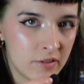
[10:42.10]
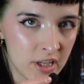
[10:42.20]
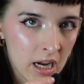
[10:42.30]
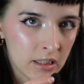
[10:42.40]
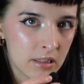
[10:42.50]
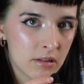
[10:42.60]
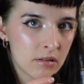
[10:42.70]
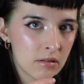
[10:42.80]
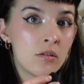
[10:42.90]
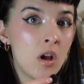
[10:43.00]
silence.
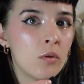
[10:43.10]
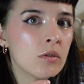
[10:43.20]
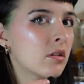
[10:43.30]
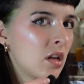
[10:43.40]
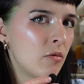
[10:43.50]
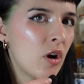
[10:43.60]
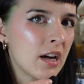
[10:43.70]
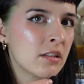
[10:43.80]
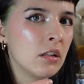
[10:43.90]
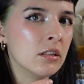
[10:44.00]
So, to
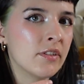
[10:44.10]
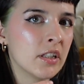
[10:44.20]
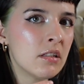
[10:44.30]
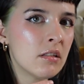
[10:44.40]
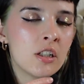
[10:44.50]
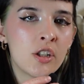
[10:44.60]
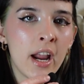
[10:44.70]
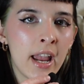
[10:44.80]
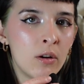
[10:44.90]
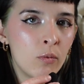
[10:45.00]
summarize all of this,
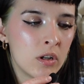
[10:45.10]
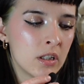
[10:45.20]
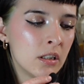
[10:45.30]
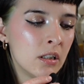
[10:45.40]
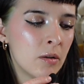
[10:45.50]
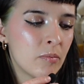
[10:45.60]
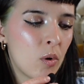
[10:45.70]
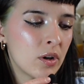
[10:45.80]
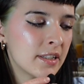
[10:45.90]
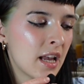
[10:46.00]
Cheyenne Woodall
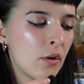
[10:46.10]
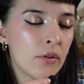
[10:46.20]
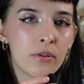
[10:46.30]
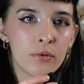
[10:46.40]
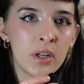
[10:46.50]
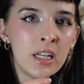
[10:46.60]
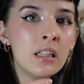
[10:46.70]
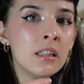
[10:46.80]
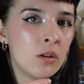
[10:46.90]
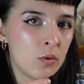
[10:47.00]
points out
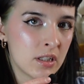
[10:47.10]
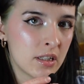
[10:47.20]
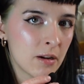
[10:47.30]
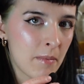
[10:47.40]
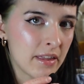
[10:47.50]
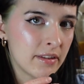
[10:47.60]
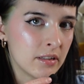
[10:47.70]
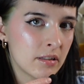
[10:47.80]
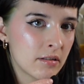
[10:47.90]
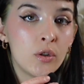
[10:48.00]
3 linguistic
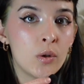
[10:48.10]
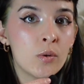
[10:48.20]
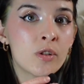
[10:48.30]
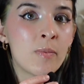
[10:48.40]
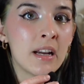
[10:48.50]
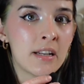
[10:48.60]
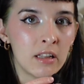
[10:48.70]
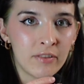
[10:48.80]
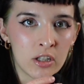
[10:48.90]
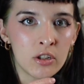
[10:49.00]
methods used by
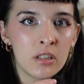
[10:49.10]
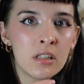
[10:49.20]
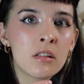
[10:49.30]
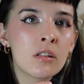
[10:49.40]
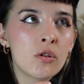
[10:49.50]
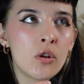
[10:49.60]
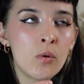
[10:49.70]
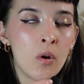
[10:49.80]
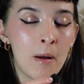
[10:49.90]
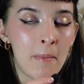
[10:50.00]
televangelists
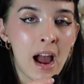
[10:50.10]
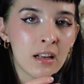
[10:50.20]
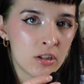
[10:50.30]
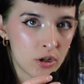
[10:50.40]
to amass